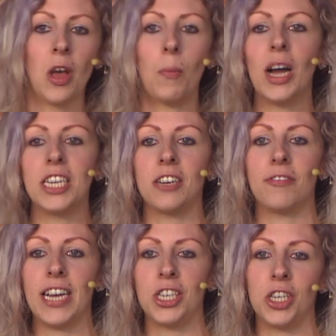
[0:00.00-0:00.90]
"My
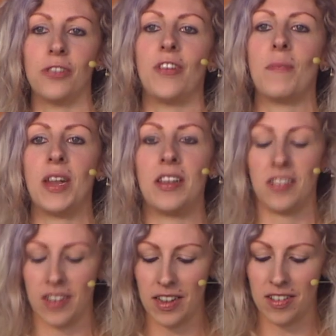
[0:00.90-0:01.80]
Generation of
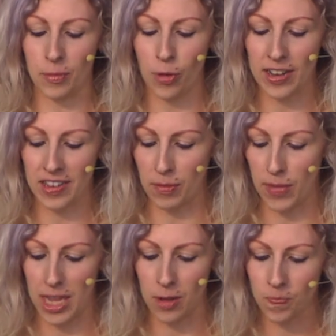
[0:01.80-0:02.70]
Feminists is Depressing
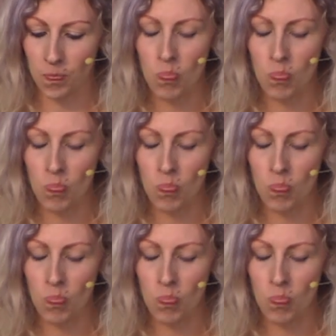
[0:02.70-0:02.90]
Me."